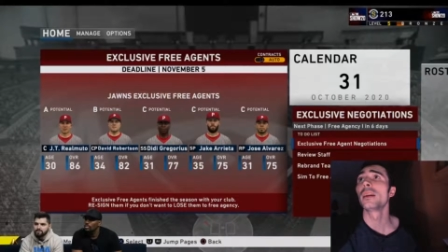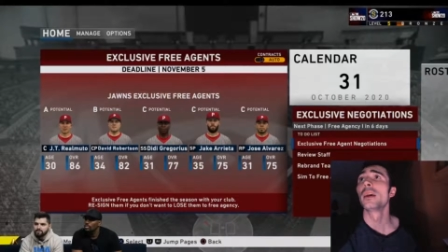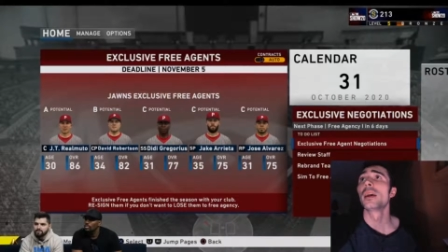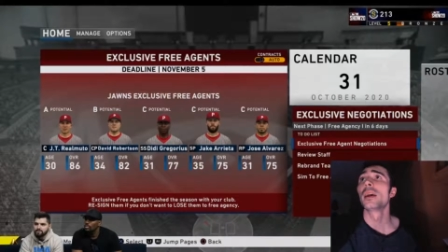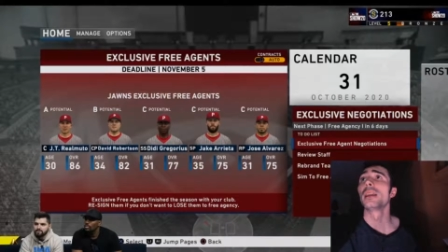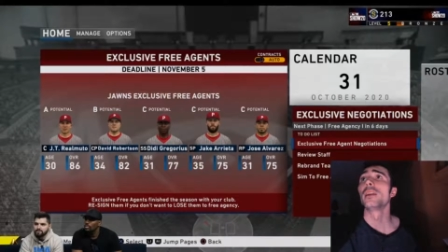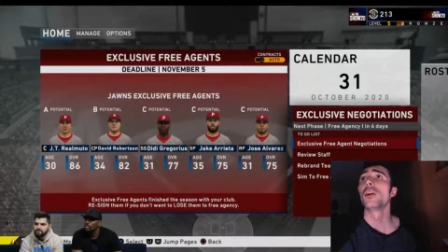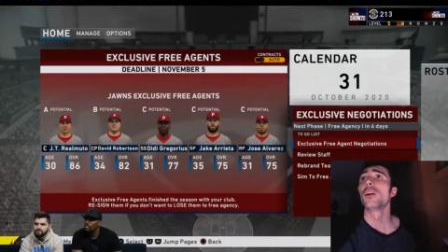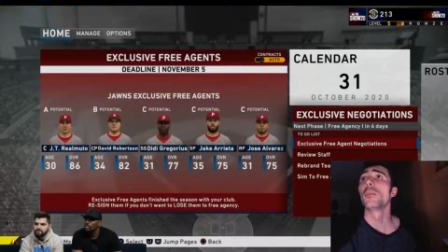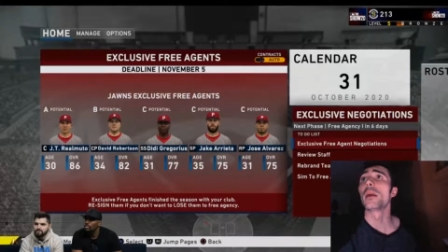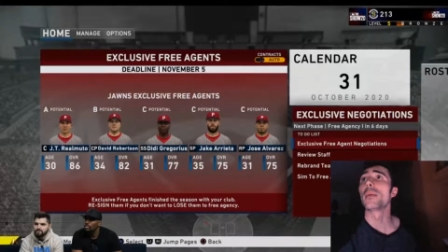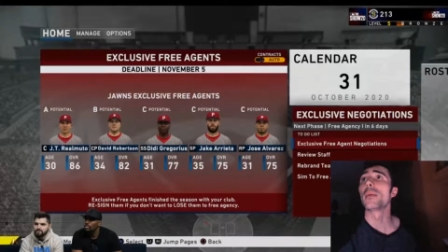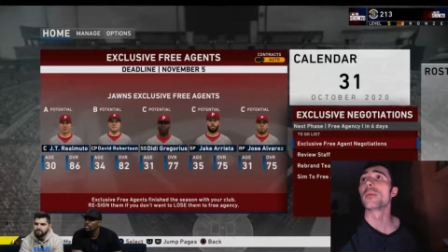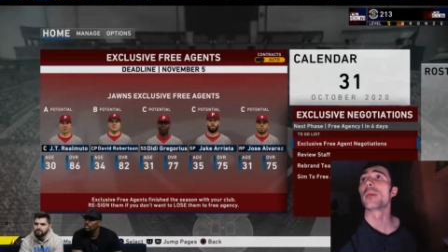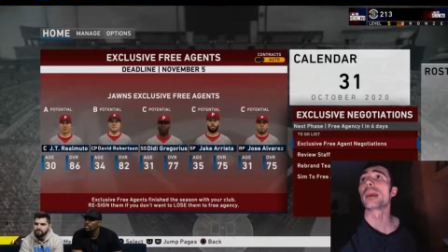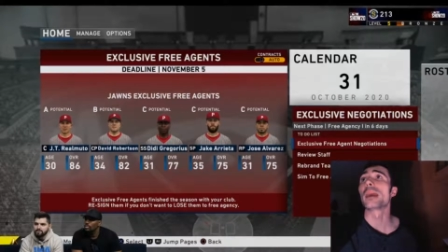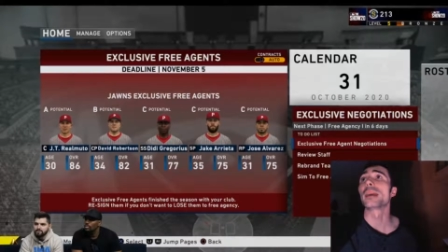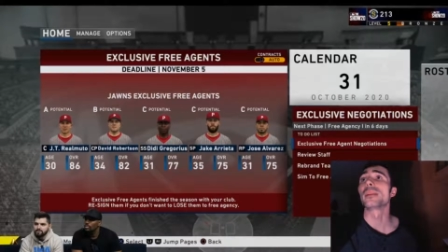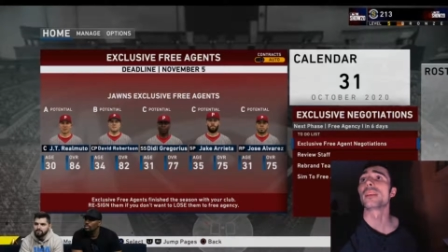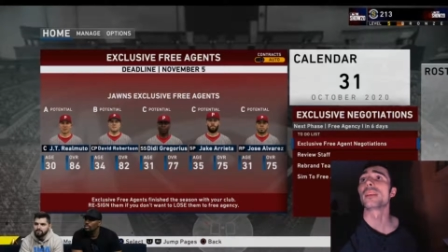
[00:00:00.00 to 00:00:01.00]
You know, maybe
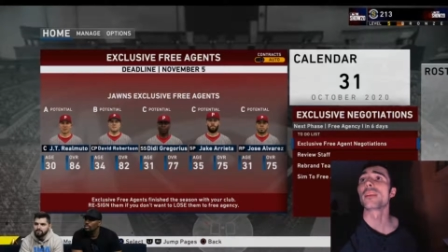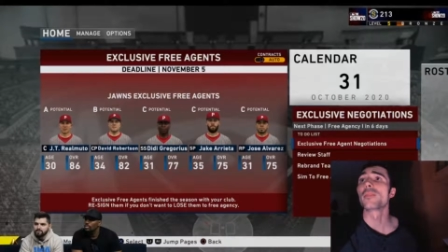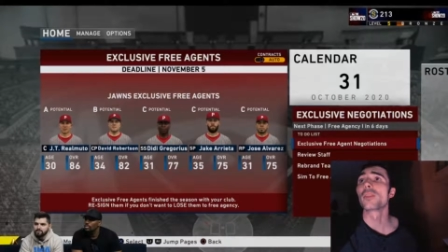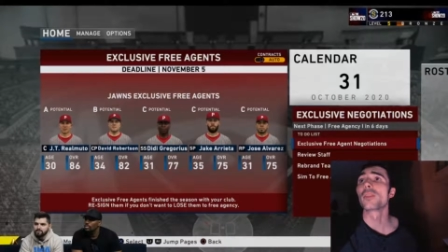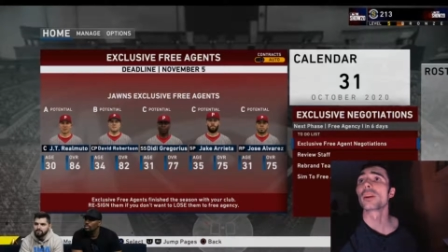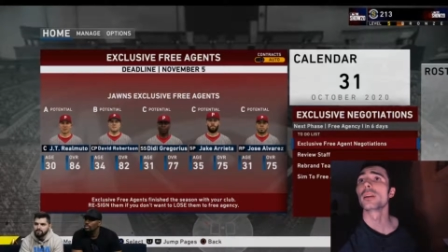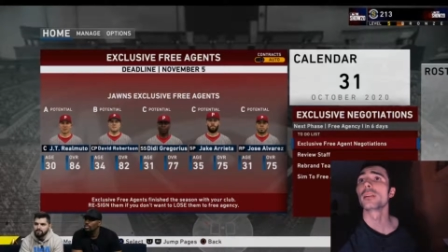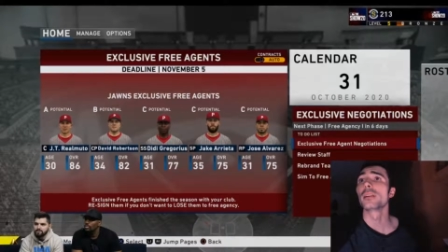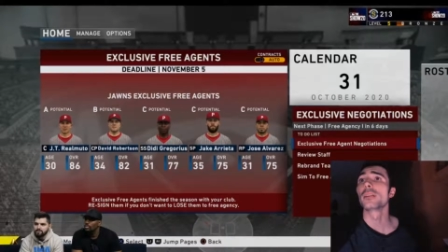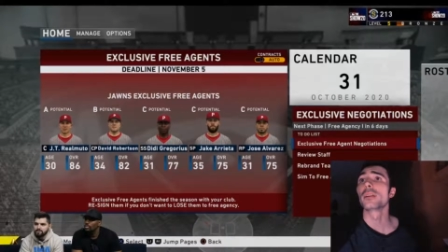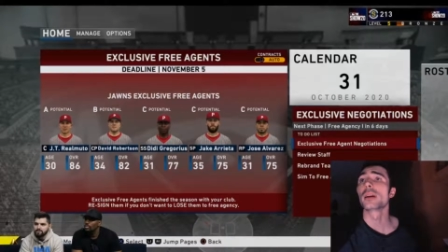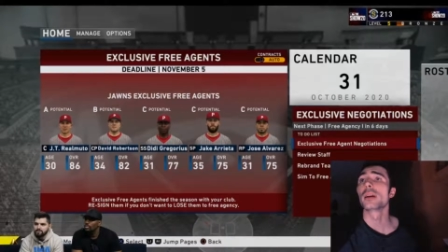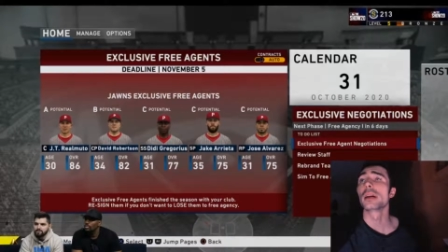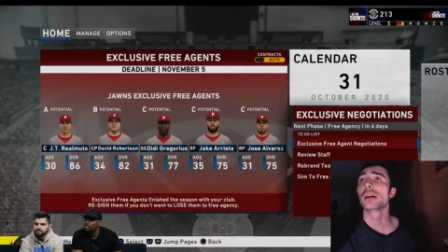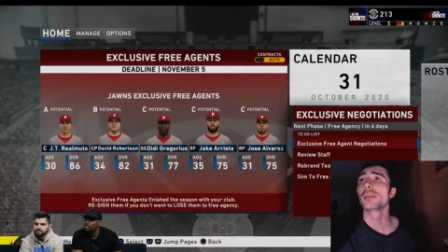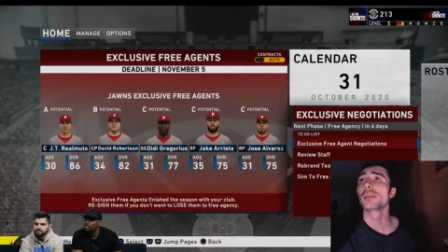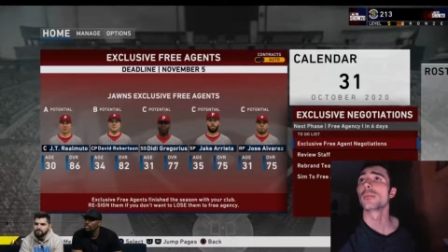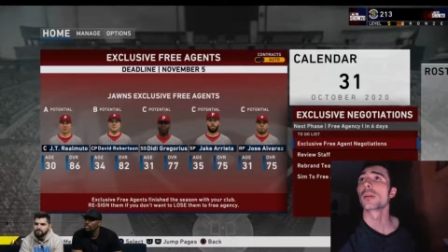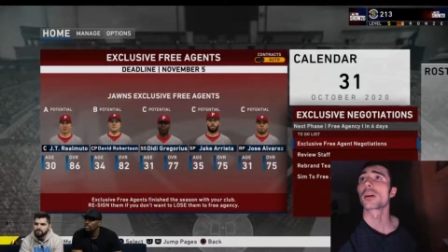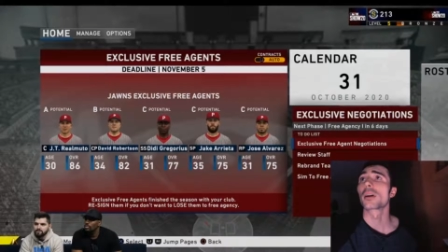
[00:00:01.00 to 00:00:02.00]
make a different, uh,
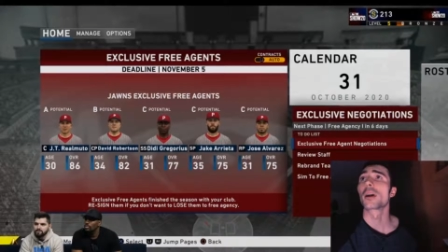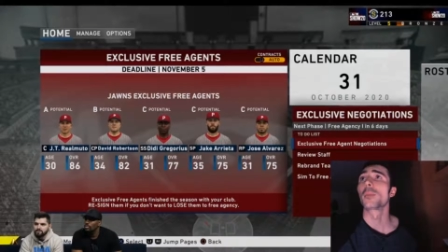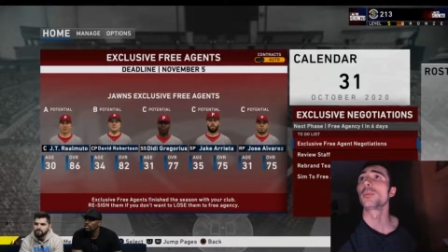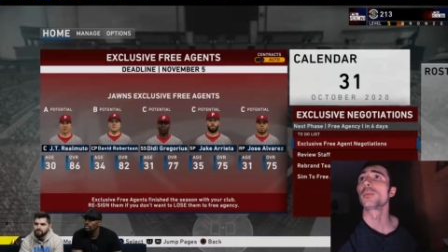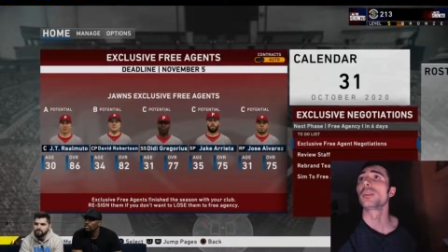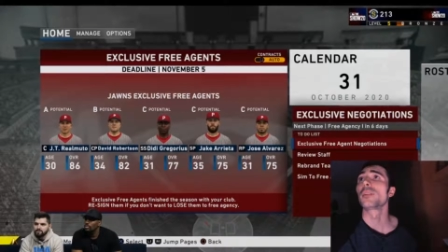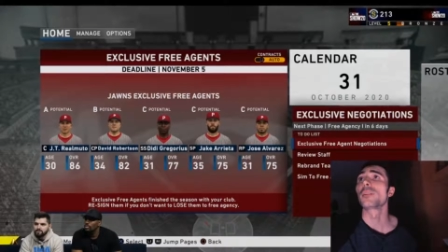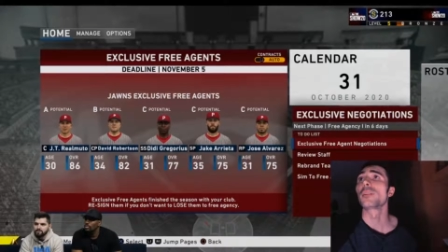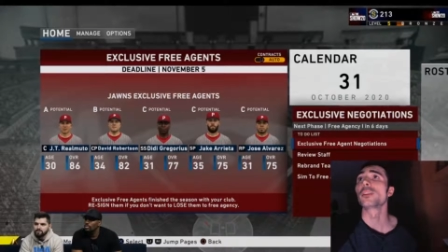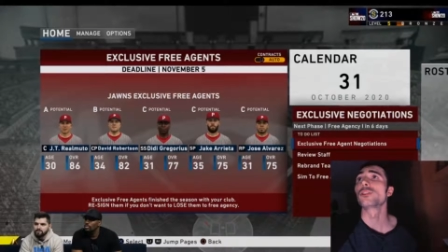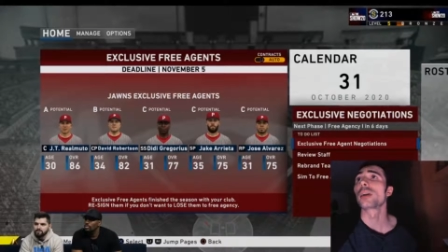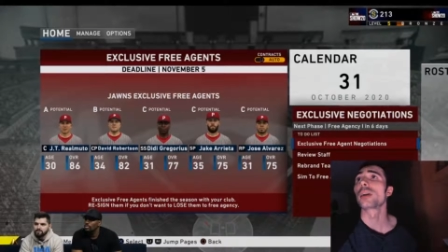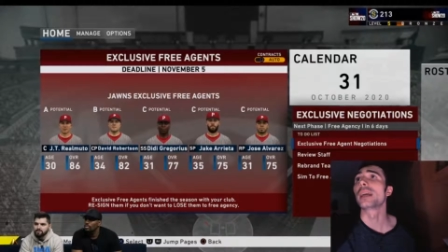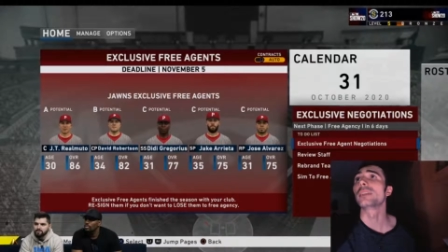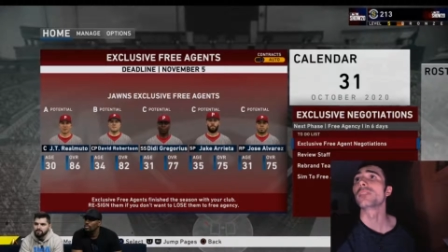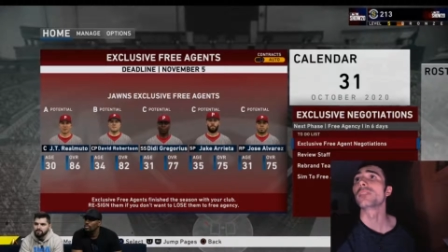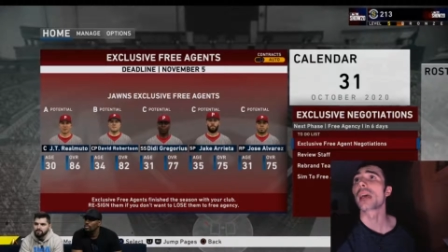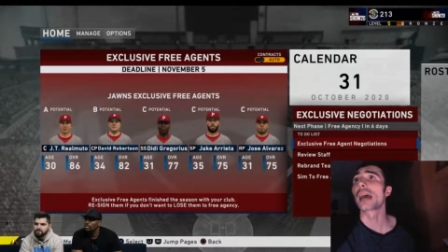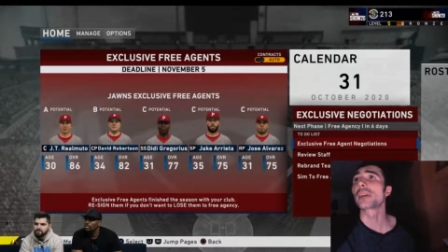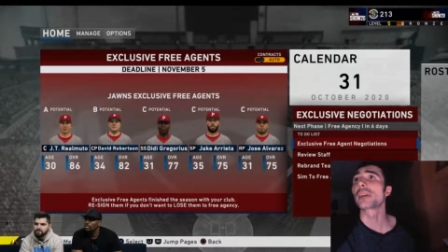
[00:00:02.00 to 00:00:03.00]
a couple different
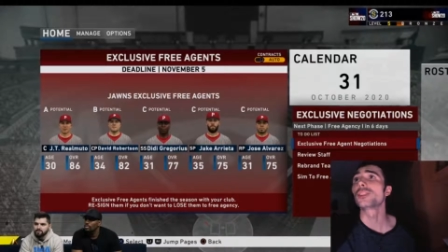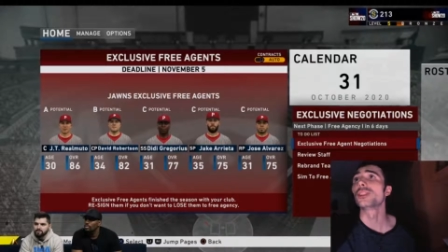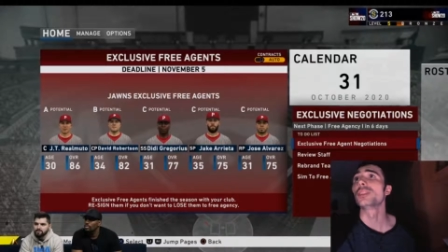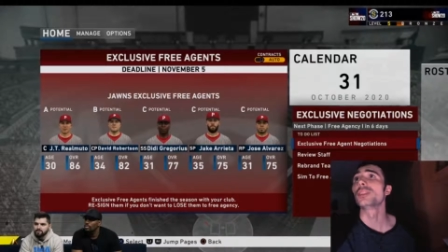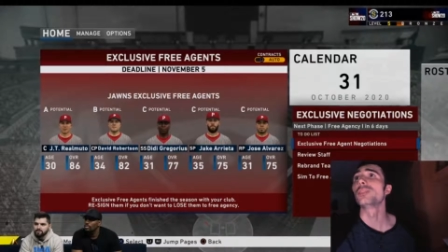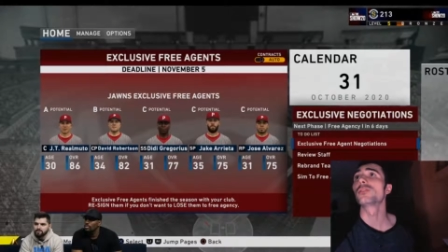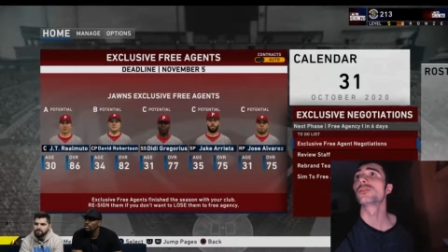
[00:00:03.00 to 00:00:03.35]
transactions,